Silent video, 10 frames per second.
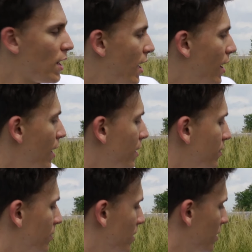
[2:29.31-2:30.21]
and
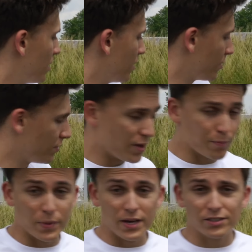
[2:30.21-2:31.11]

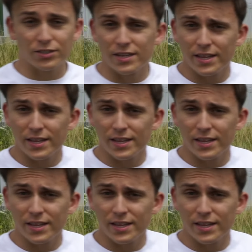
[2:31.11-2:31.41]
that means that